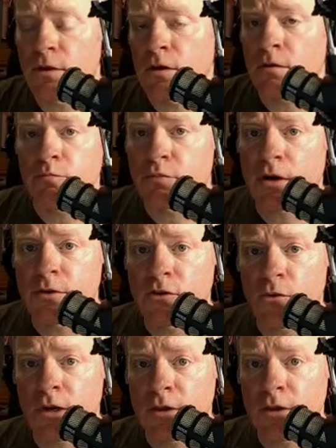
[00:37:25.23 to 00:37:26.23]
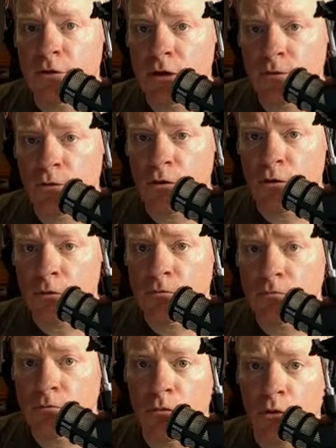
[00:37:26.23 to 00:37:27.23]
probably 20, 34
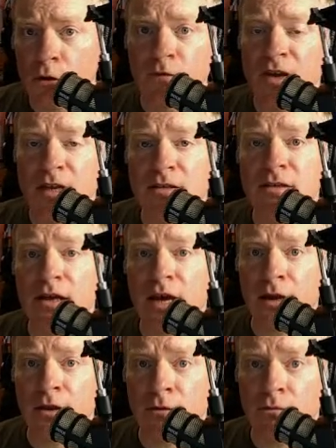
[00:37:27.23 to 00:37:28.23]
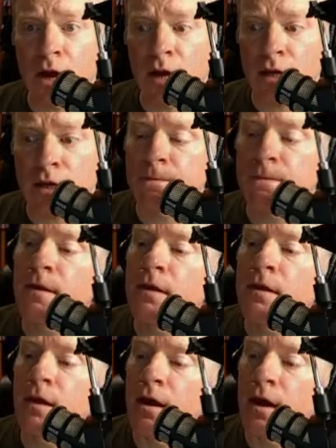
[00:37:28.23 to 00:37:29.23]
more feet out of the rocket.
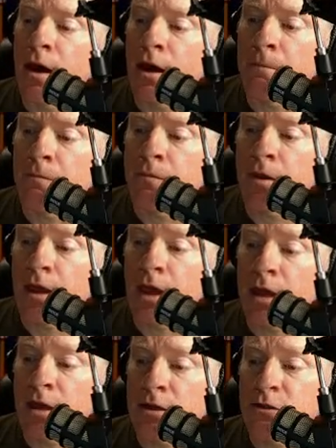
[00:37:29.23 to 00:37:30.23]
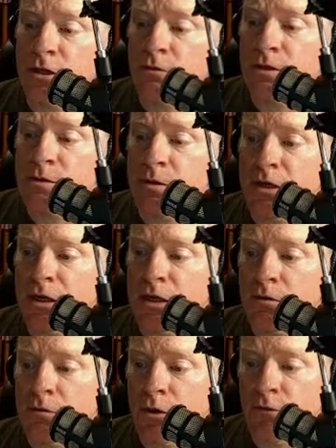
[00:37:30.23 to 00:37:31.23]
And generally speaking,
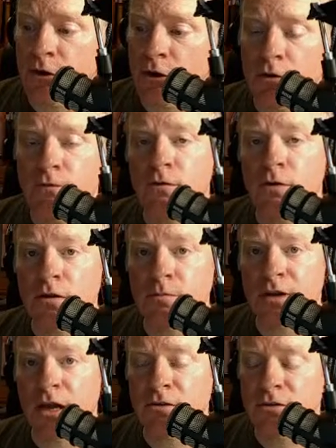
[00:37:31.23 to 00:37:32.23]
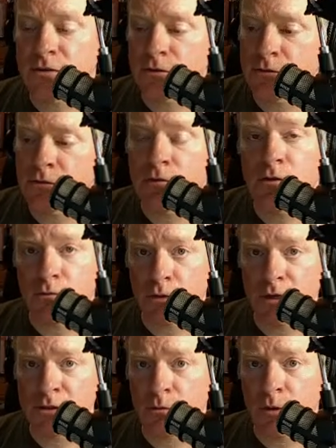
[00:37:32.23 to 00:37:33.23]
if you're going for ultimate altitude, 3
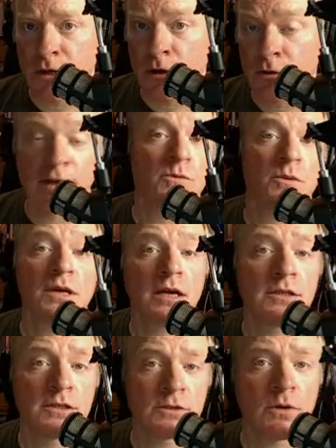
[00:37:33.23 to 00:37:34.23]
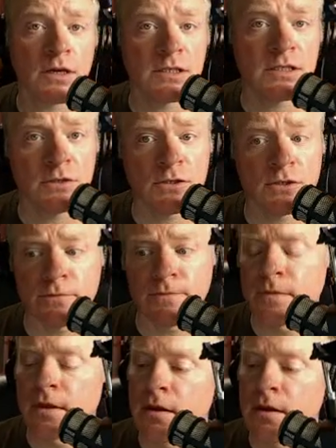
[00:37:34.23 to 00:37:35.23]
is the way to go. That's what contest rocketeers do.
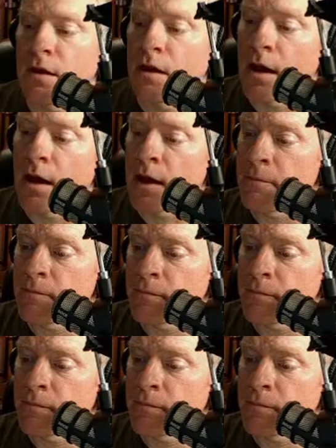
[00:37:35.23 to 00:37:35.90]
But